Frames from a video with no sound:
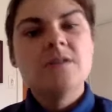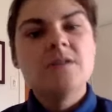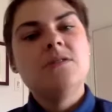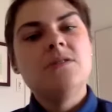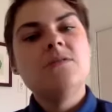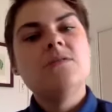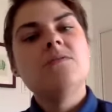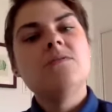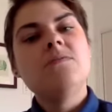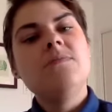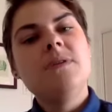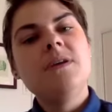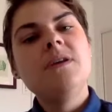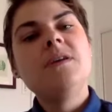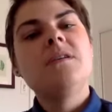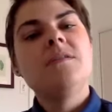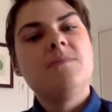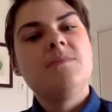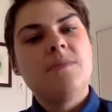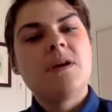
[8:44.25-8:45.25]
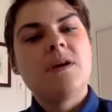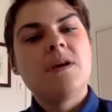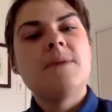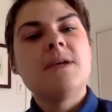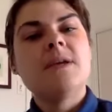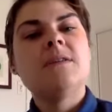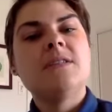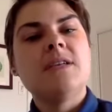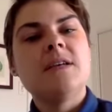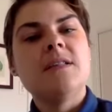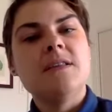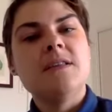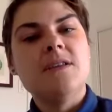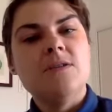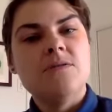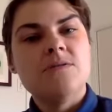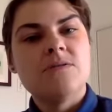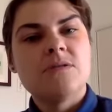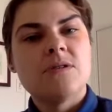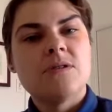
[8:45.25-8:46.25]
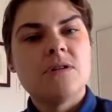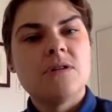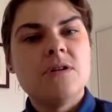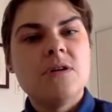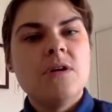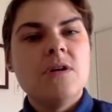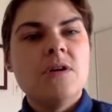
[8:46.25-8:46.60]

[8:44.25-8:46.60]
to becoming a daily user.